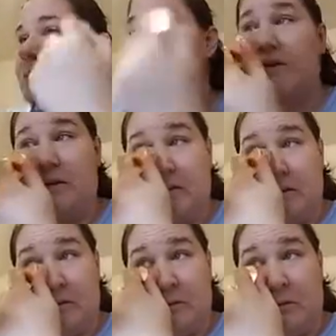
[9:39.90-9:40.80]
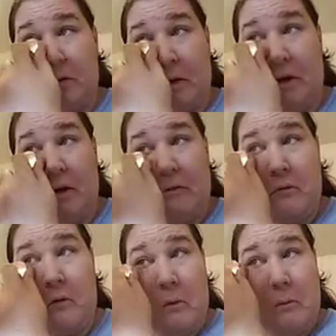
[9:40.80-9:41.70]
This doesn't even really
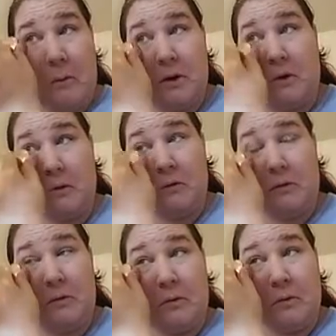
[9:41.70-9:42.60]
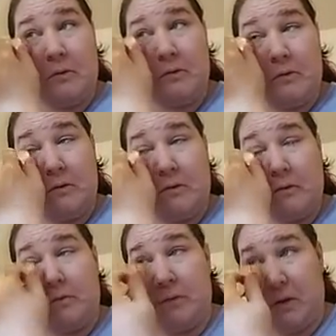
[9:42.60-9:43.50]
cover all my dark circles. It just
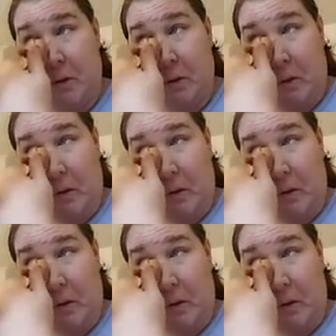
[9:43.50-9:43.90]
gives me a